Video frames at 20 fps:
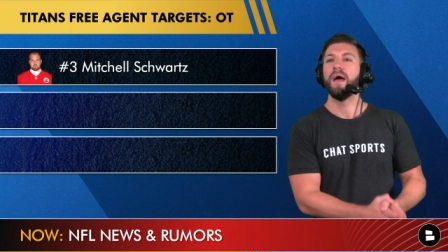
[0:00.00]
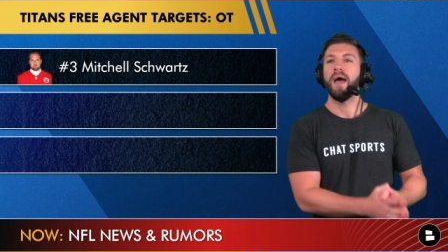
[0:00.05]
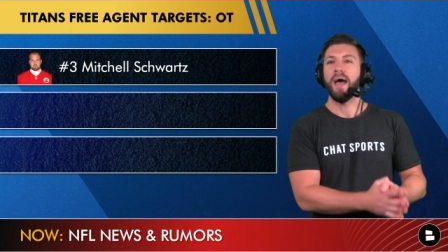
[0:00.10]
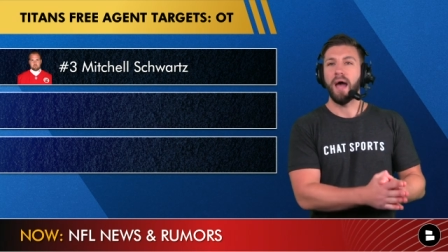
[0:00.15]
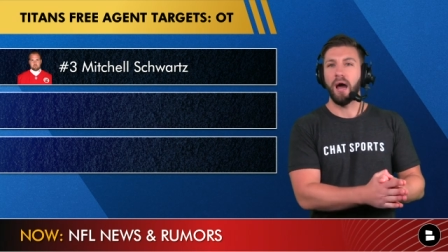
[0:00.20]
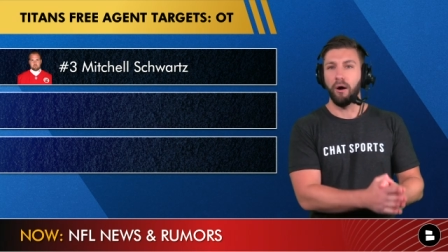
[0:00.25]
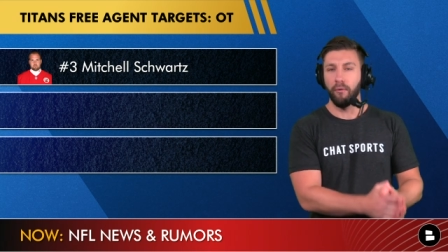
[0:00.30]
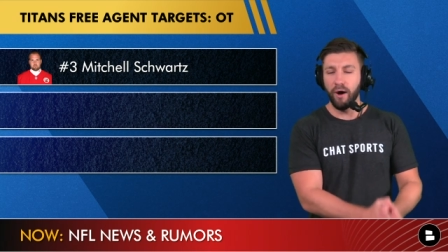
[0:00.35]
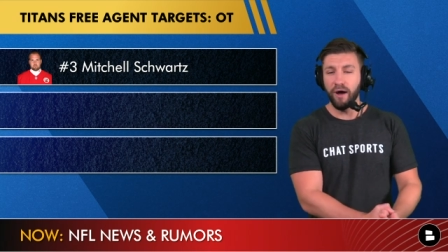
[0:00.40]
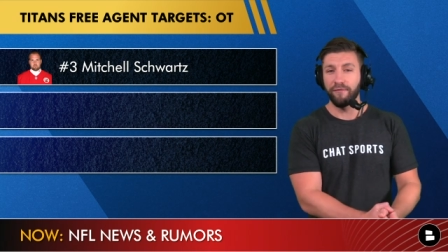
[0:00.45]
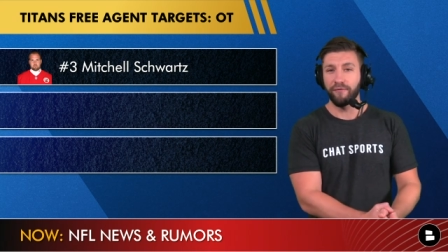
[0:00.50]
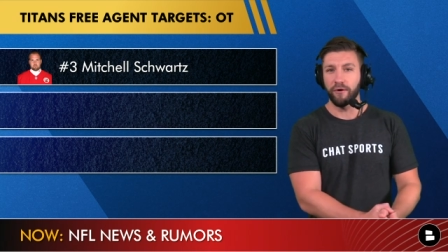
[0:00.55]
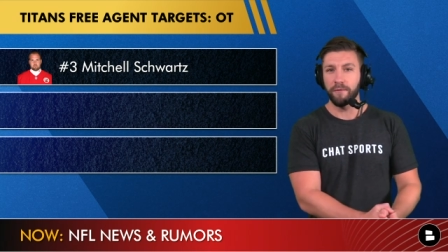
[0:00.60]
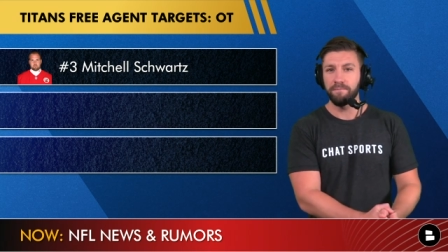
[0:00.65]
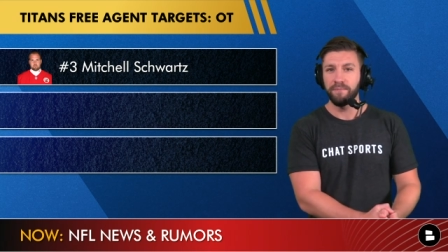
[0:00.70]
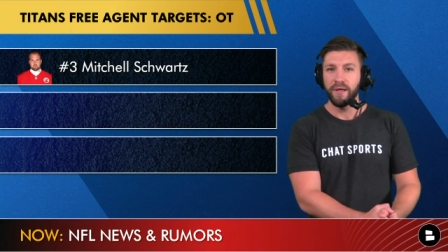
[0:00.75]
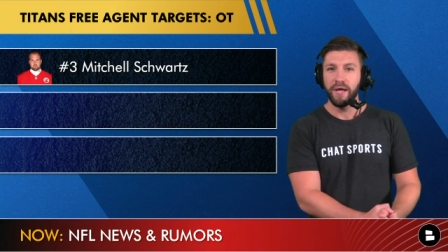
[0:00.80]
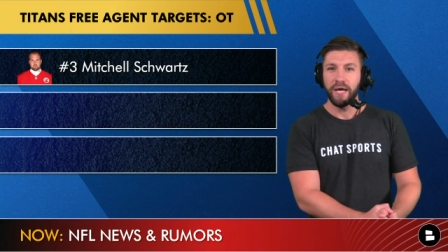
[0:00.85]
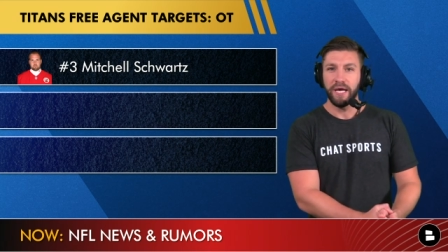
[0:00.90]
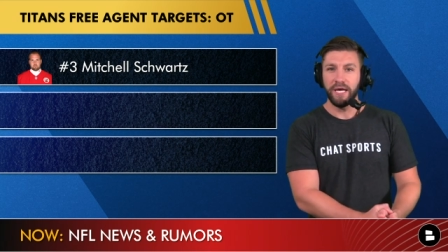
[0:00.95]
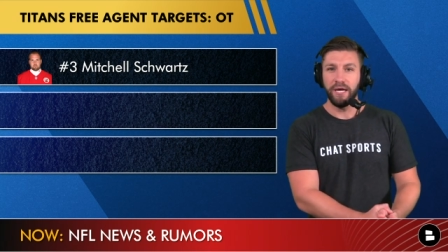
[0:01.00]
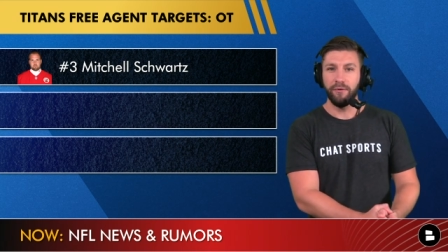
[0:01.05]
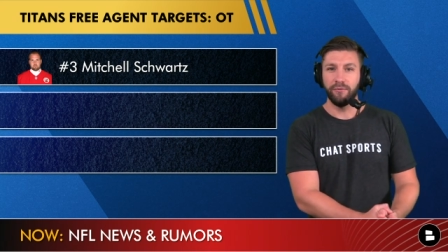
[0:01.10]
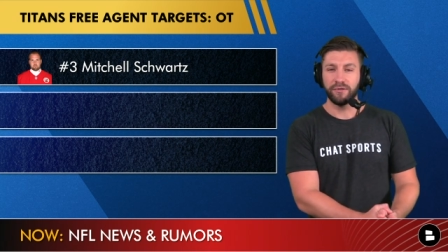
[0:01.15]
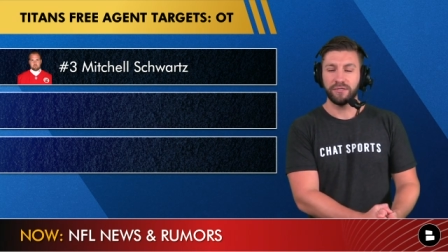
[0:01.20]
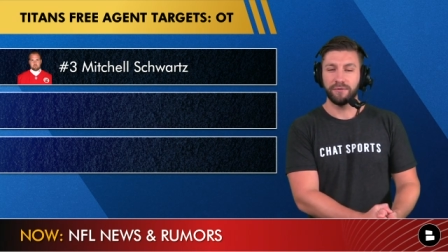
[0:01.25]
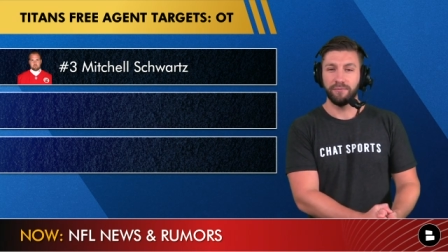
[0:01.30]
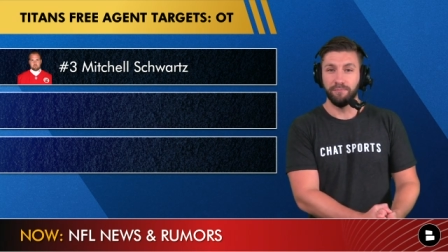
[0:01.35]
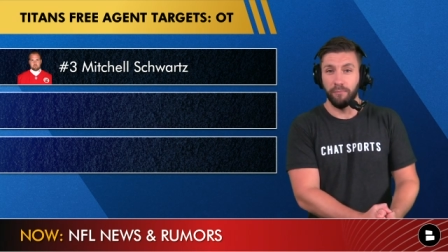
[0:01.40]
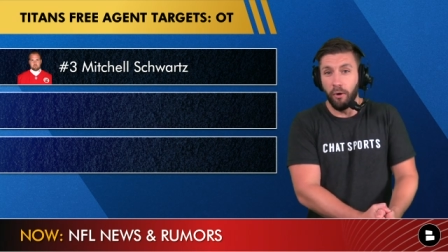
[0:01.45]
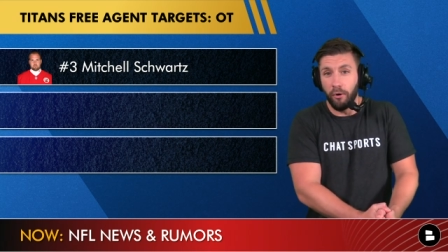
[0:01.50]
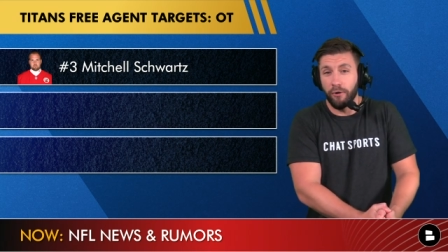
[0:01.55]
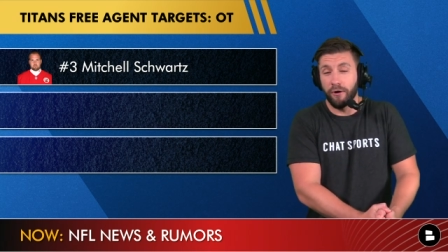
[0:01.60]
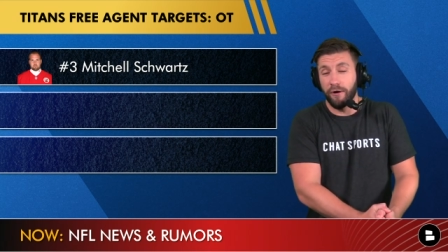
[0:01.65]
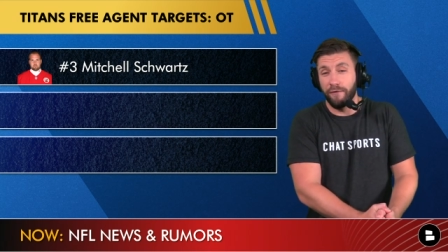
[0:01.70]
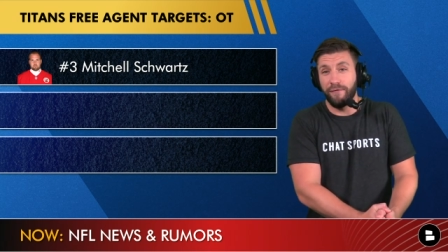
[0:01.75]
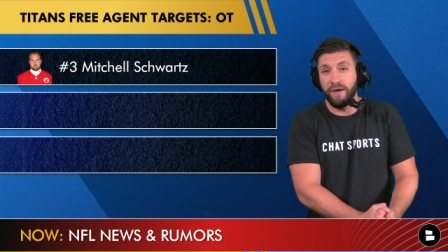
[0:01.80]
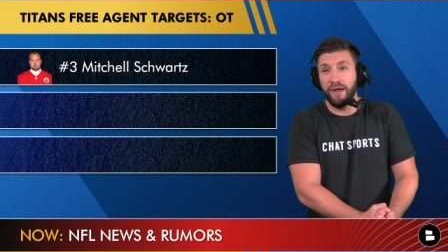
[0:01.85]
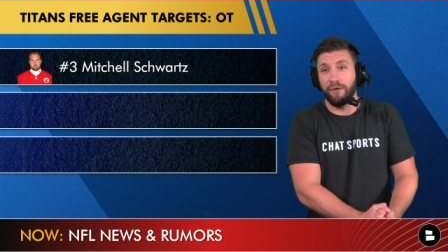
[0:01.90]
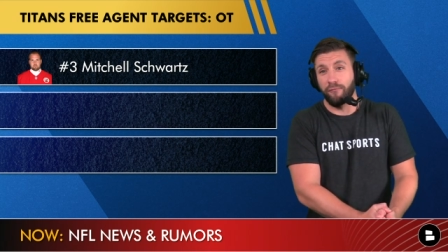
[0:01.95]
However, he was more
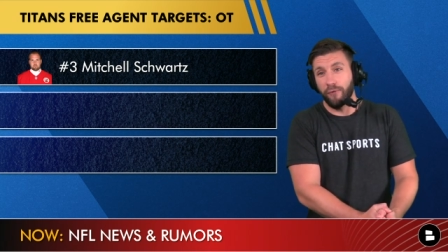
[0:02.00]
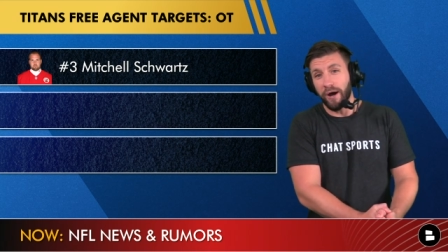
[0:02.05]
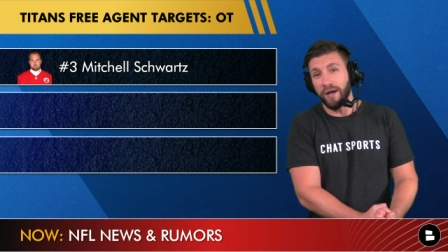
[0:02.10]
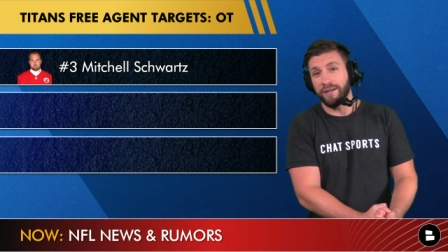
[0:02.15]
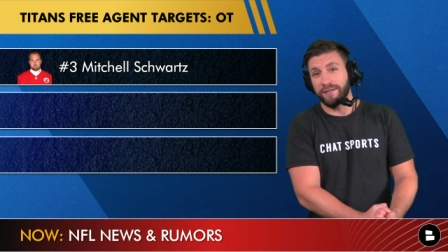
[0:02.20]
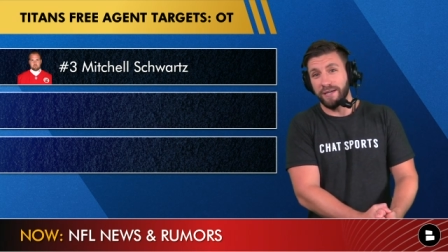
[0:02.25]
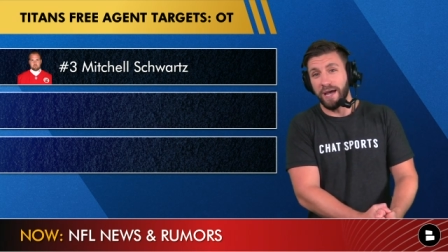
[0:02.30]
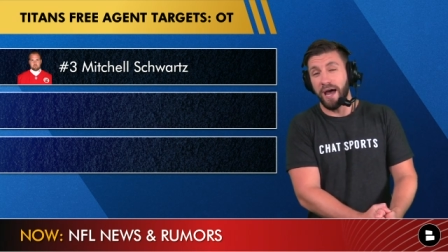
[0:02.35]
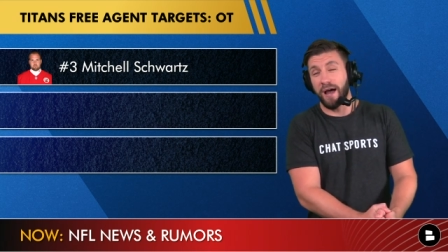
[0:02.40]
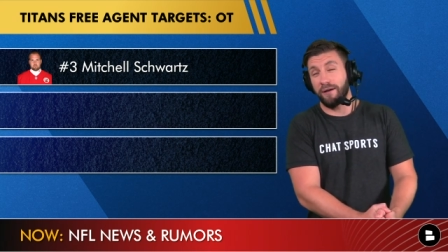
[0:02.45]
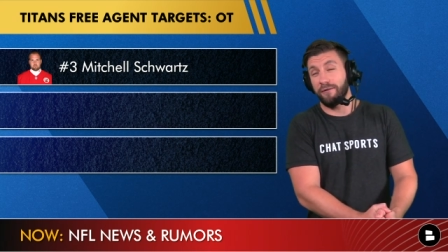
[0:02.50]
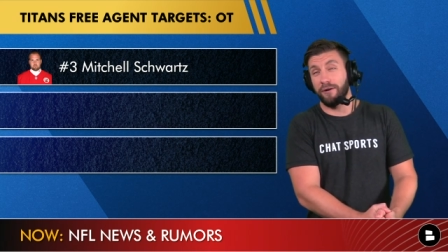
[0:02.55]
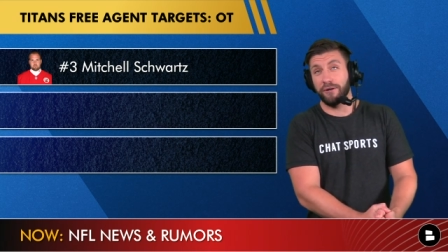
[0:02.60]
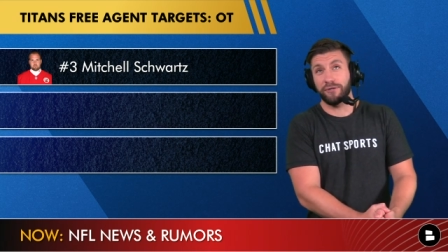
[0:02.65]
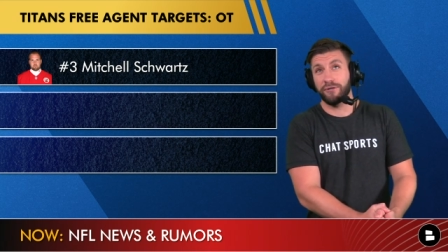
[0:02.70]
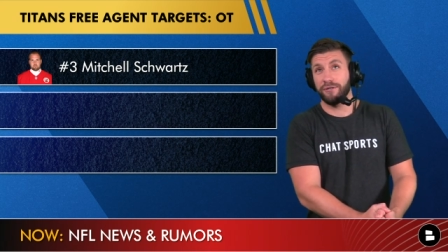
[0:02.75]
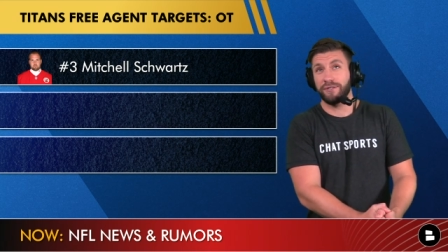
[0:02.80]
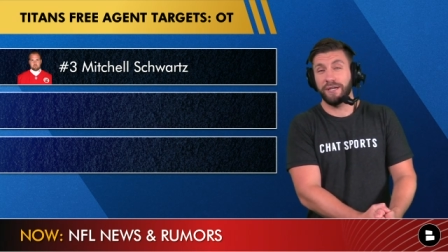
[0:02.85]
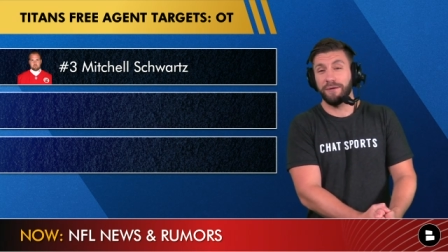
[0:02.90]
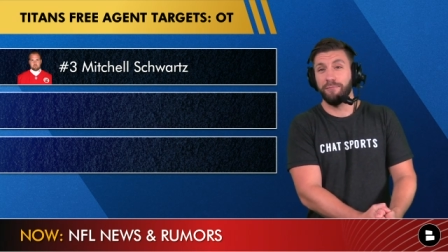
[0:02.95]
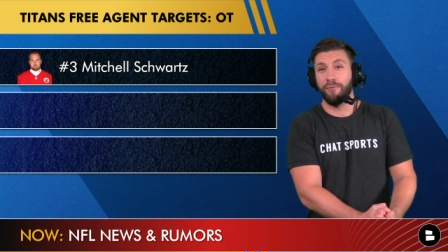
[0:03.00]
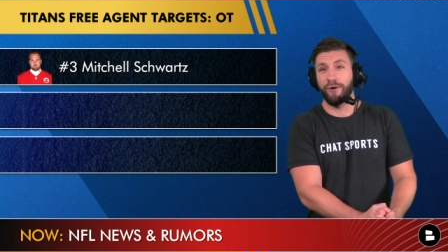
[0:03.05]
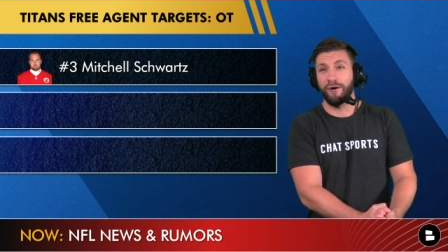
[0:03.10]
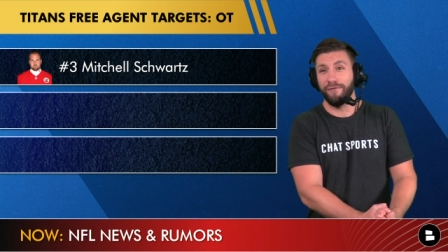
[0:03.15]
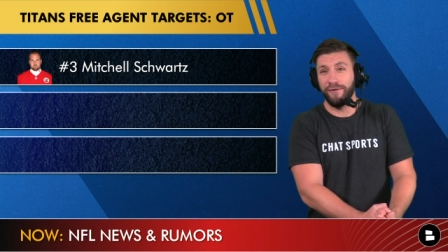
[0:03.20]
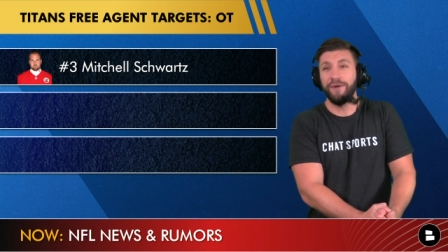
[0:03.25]
of a right tackle. I shouldn't say more of.